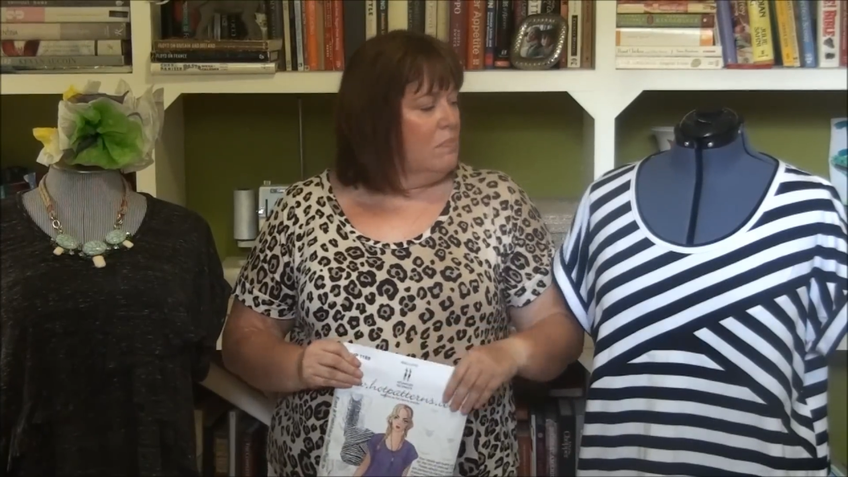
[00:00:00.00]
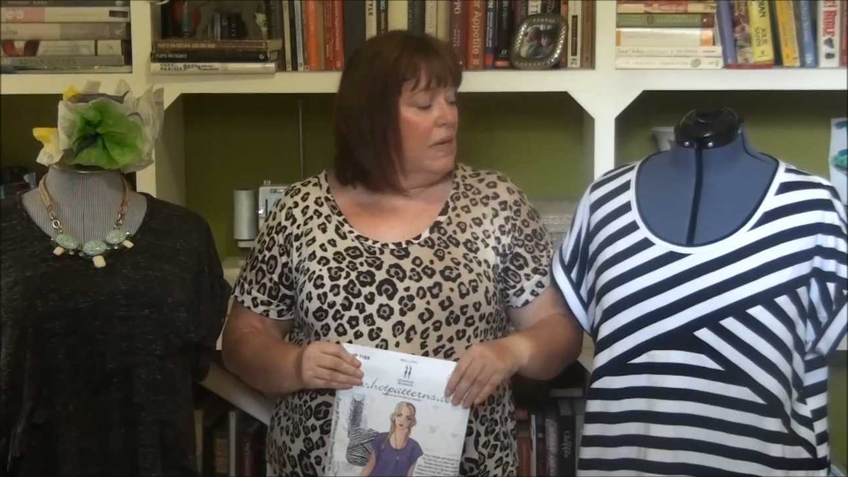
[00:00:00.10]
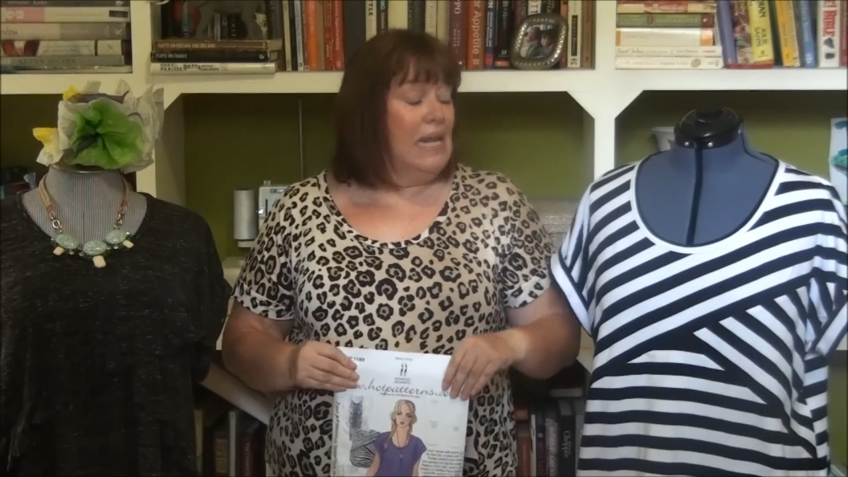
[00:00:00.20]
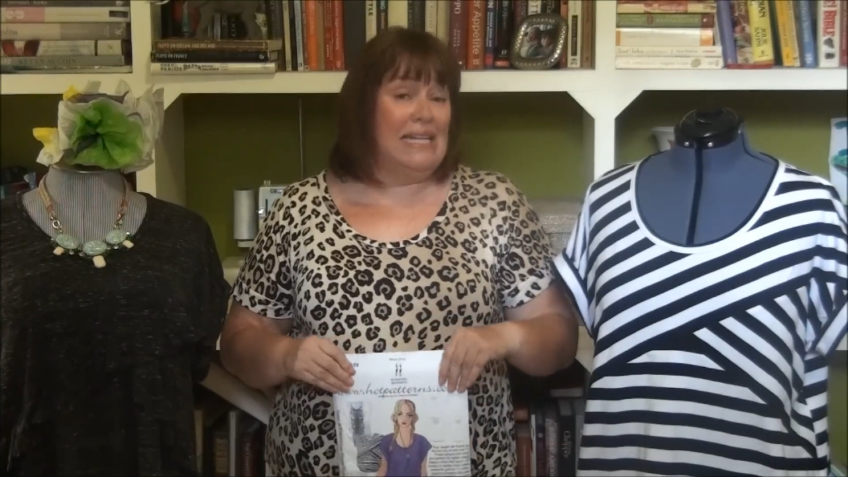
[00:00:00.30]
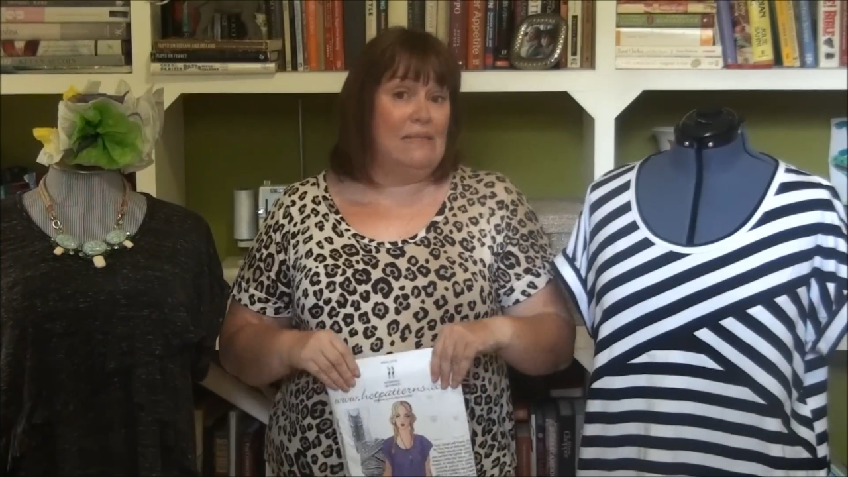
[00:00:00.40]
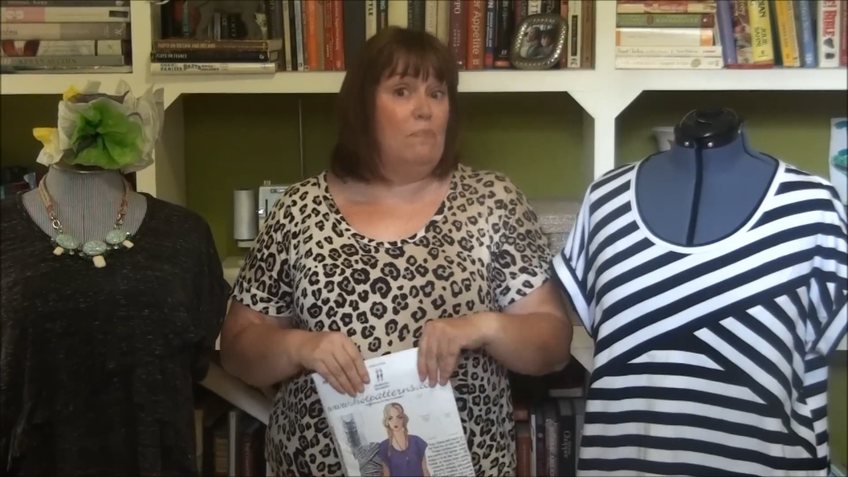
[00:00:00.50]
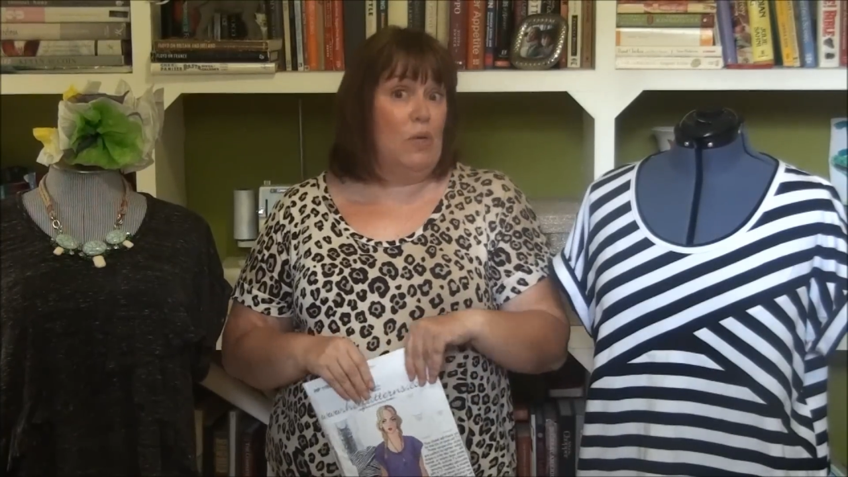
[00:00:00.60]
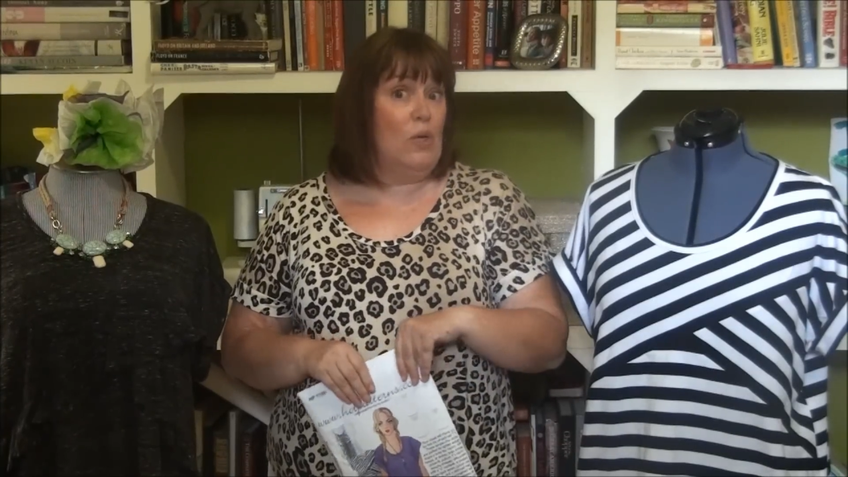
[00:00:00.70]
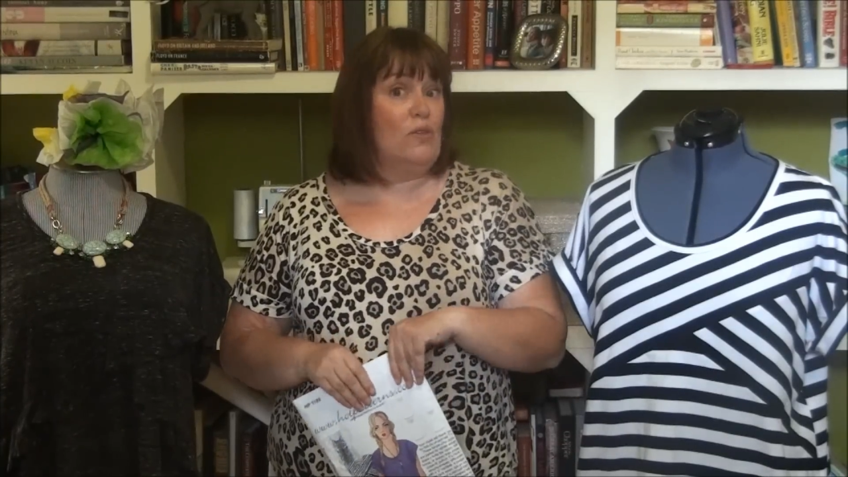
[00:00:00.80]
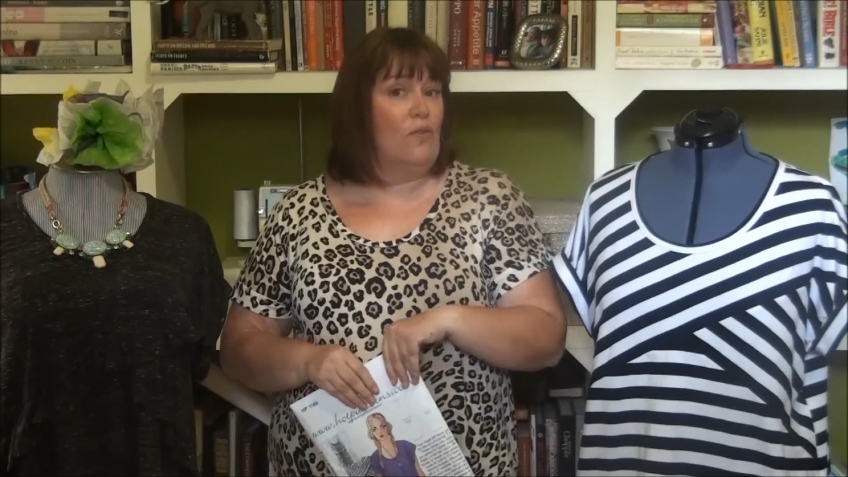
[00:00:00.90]
but it is
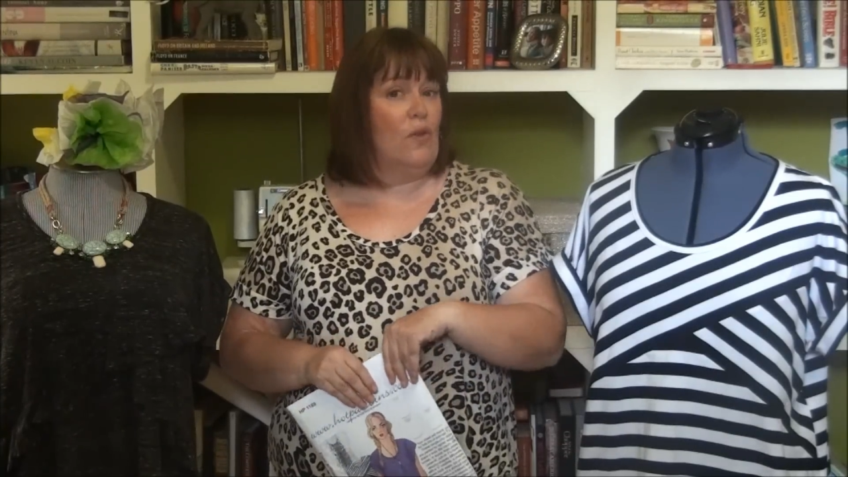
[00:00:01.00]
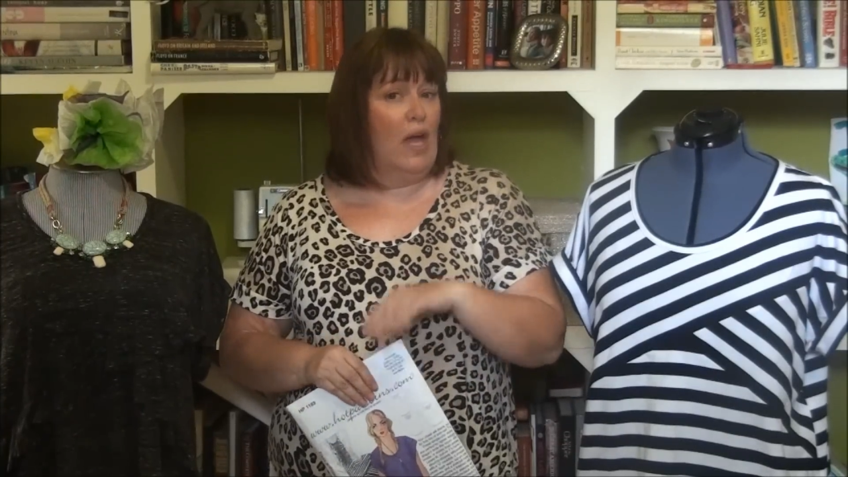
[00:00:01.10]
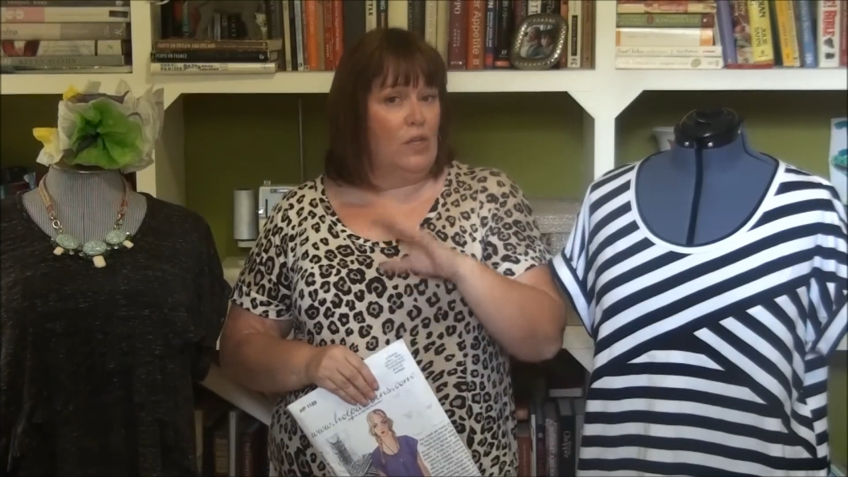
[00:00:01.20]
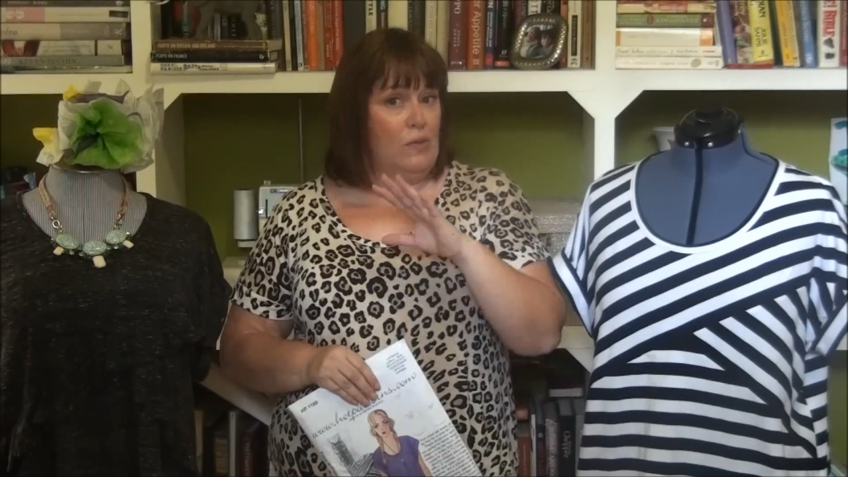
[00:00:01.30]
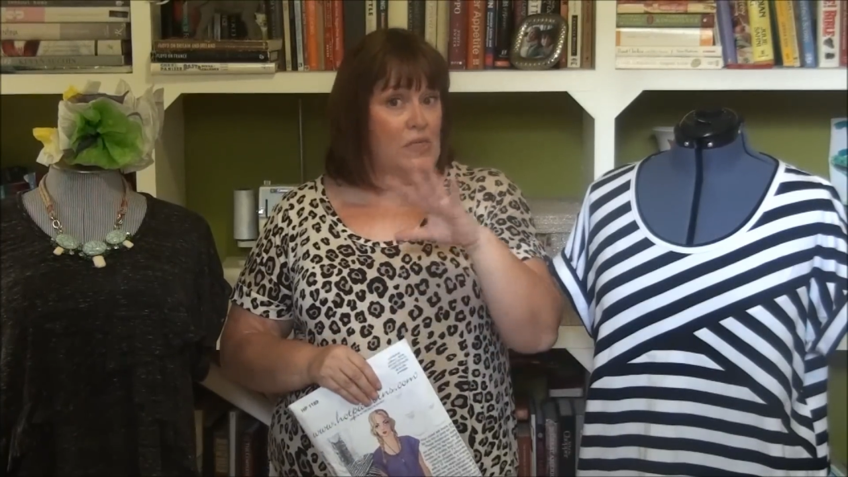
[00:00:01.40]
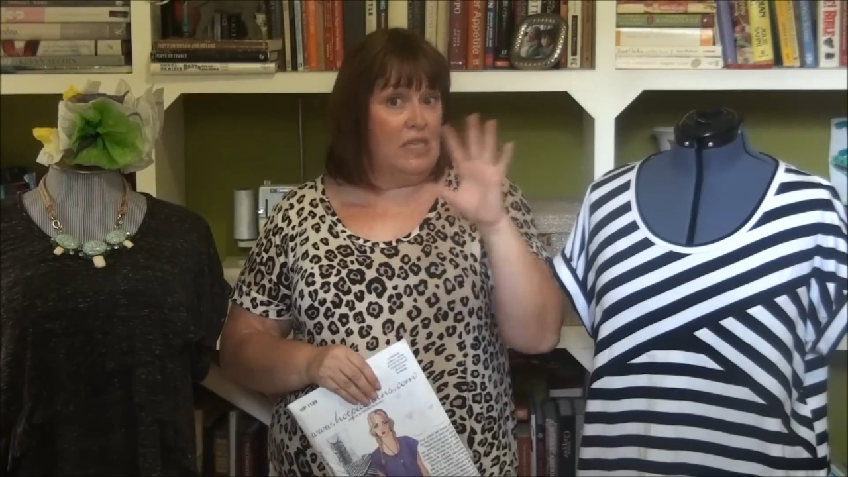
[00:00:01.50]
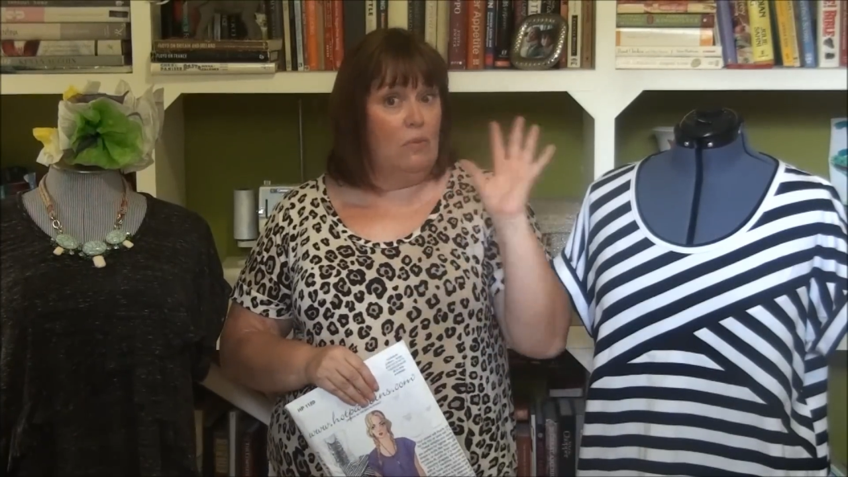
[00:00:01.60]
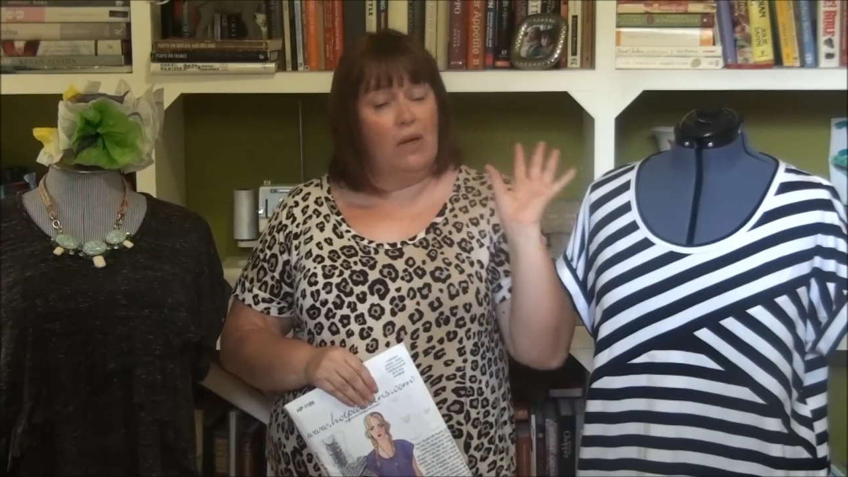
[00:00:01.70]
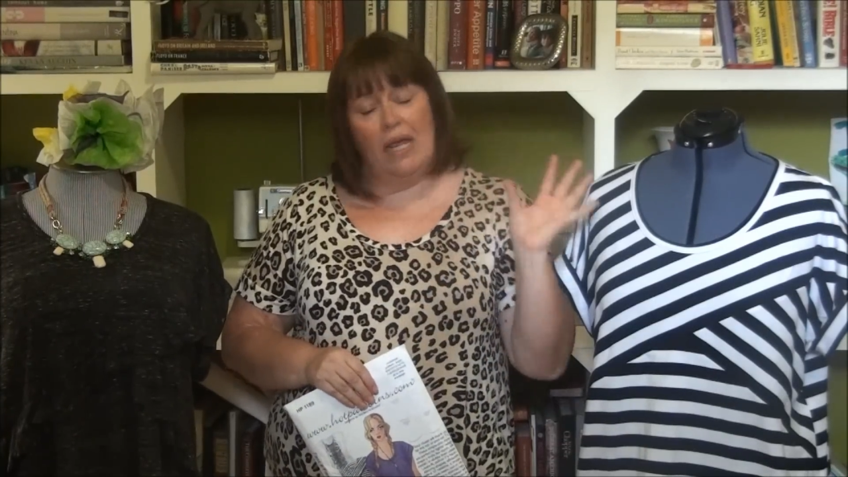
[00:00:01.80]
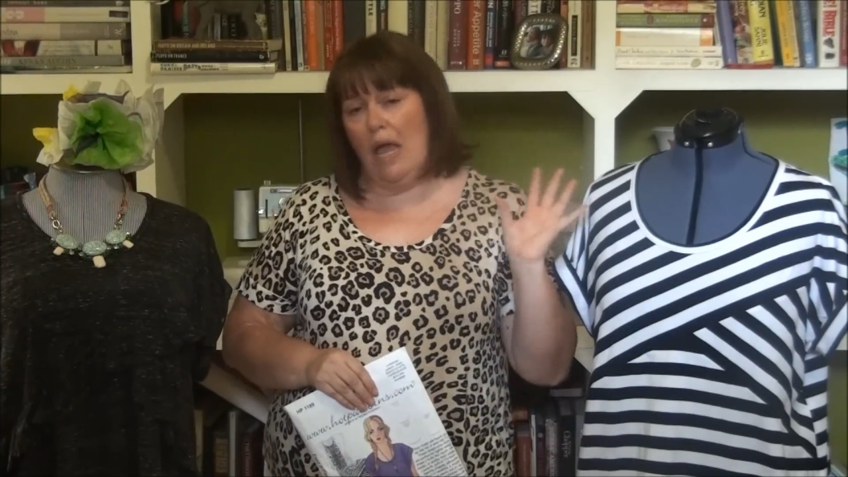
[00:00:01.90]
beautiful and you'll
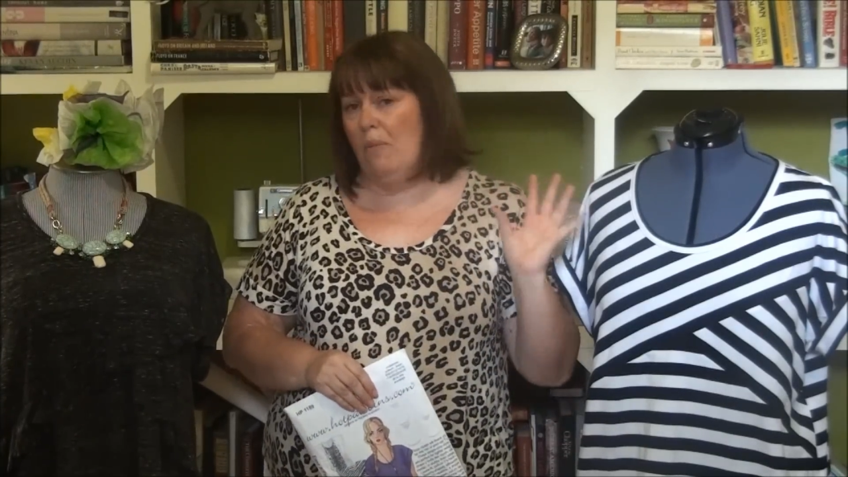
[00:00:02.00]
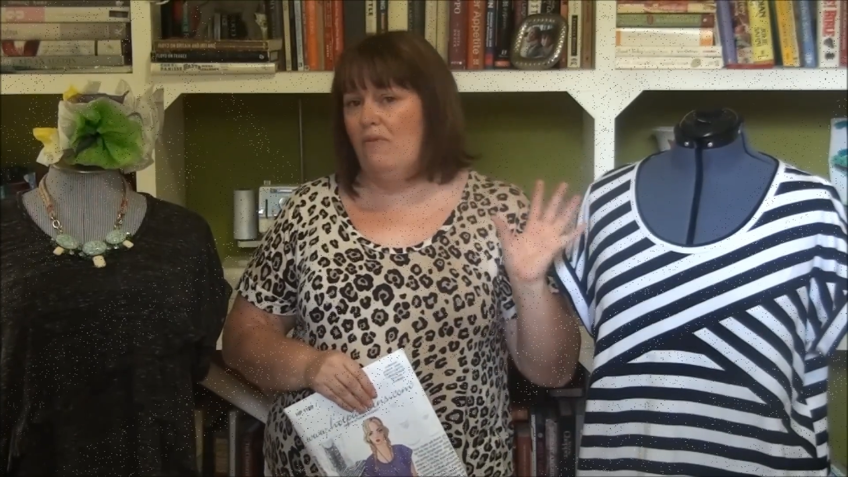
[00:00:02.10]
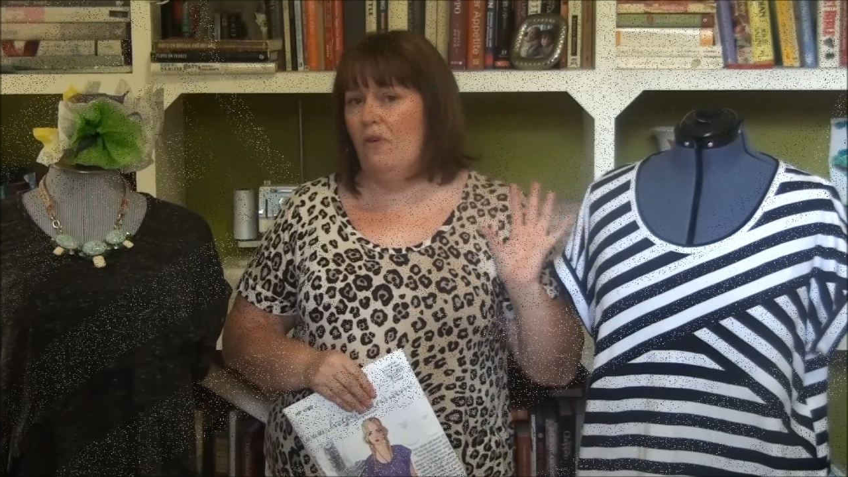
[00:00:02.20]
see when I come in